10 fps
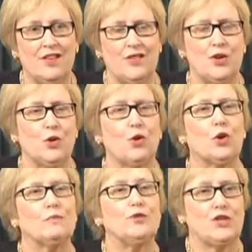that
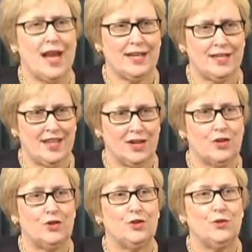you're objecting
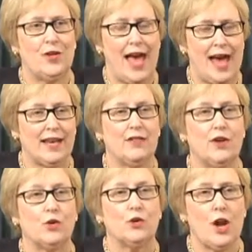to that and
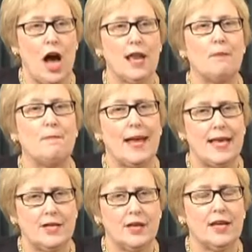that you're not
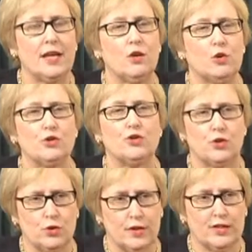abandoning your
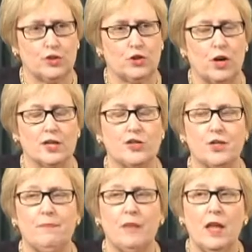jury
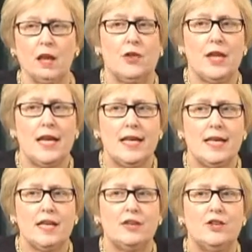instruction. You
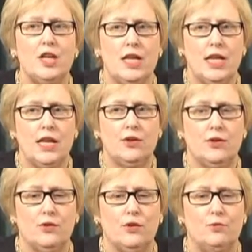then
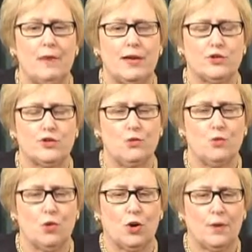need to make
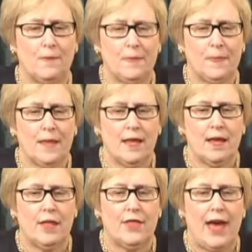sure
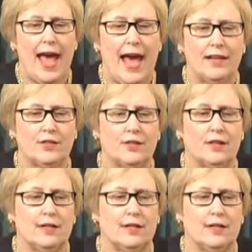that